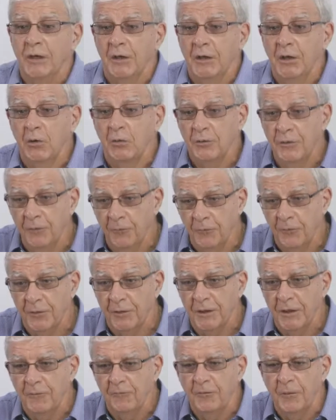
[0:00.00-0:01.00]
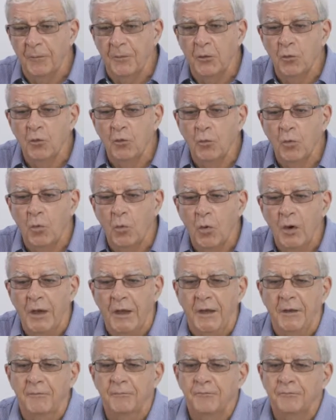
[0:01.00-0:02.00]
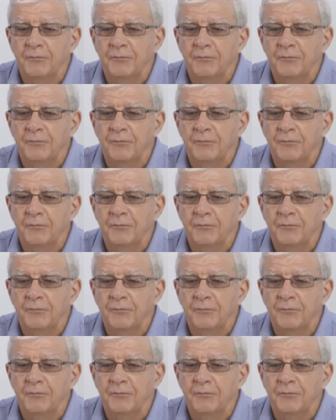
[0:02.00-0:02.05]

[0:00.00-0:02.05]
a little differently from the normal way.